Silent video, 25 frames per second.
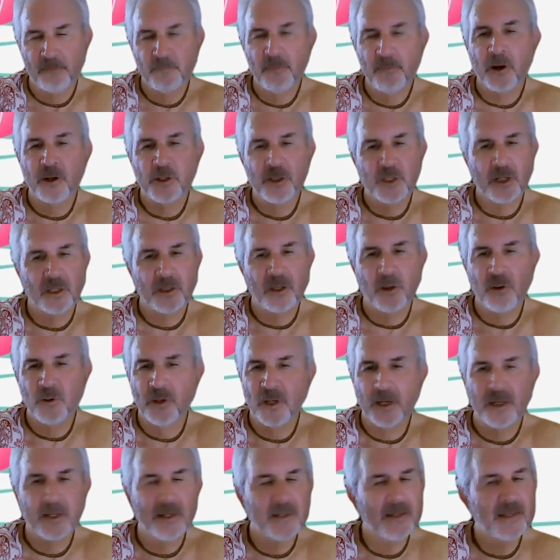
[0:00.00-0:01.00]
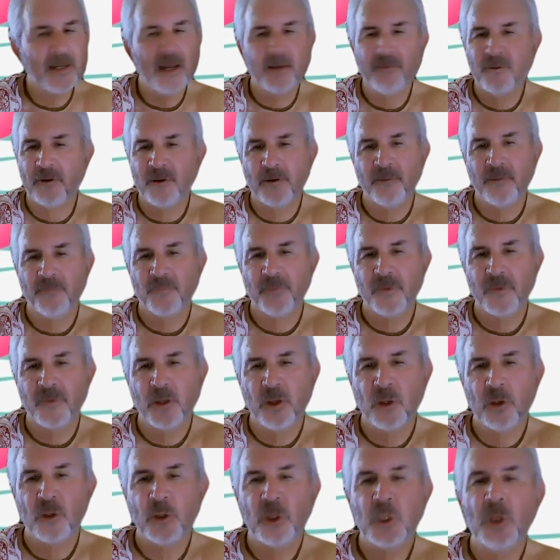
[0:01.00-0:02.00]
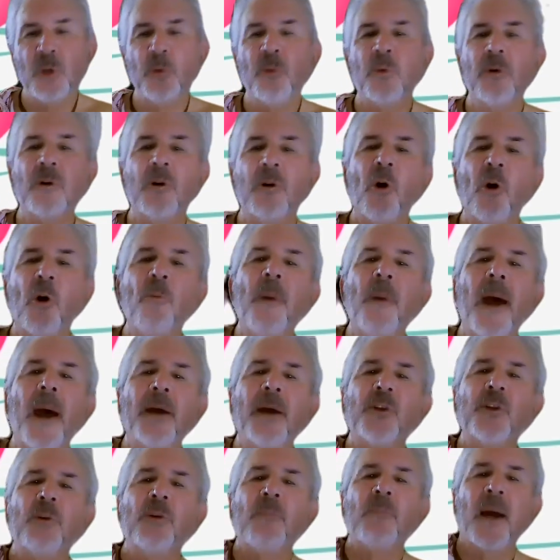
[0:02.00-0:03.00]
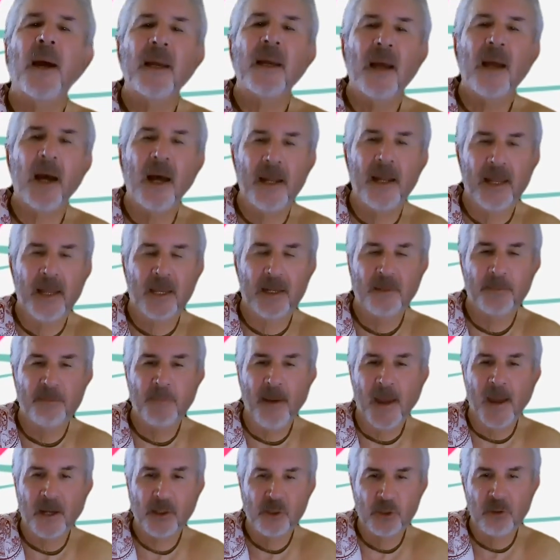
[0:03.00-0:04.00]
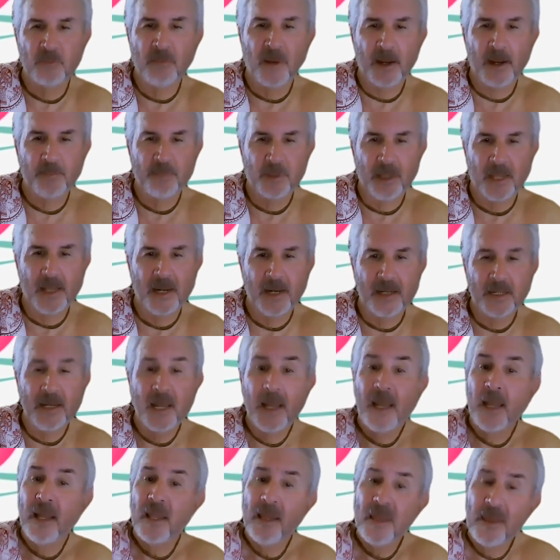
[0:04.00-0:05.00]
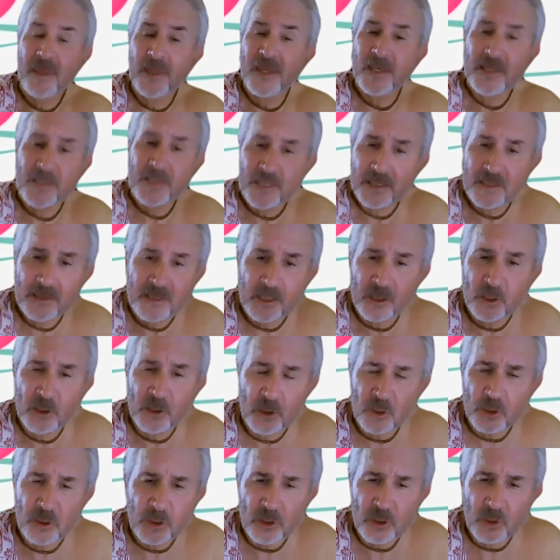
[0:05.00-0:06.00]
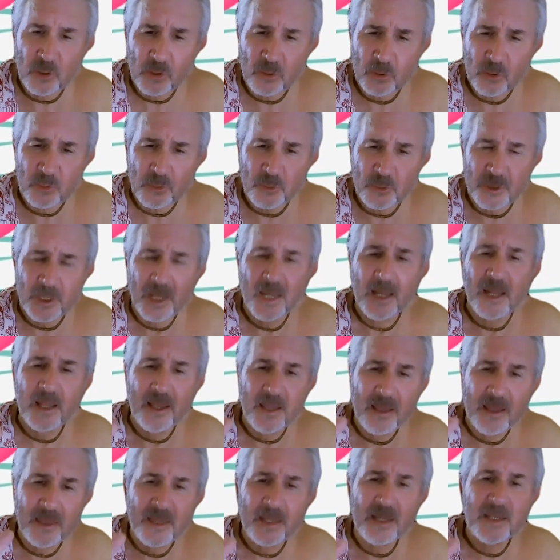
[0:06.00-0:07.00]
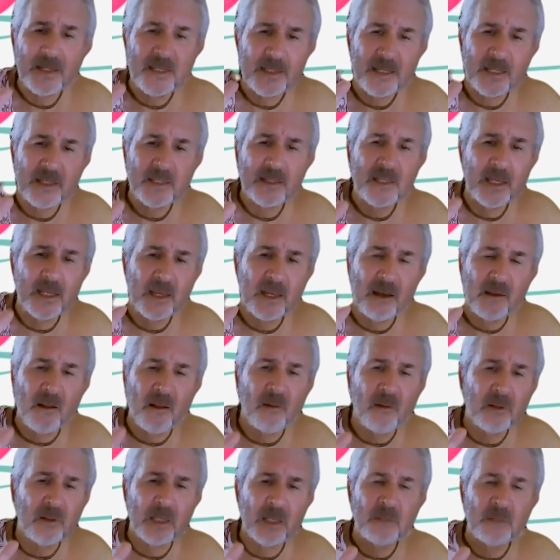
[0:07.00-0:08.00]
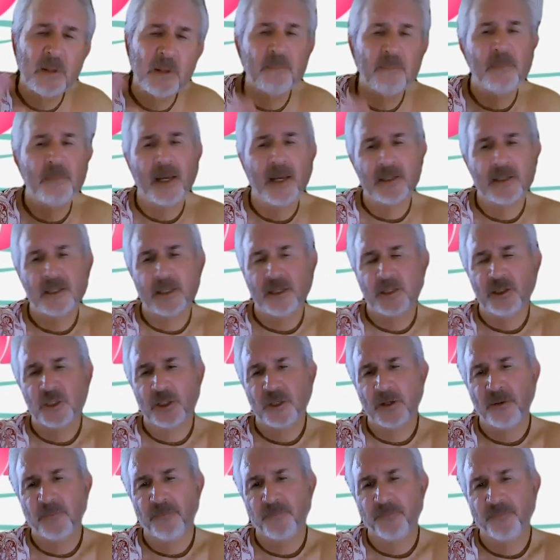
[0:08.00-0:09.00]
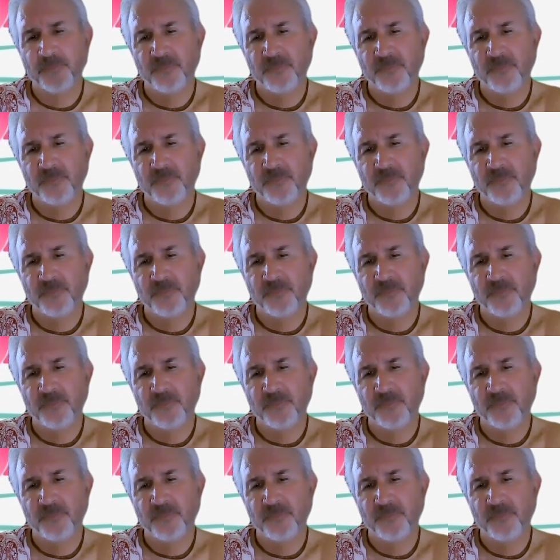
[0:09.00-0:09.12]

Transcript: Martyaloka, never. You will go back to my Godhead, back to my planet. This is the good news. This is the ultimate message.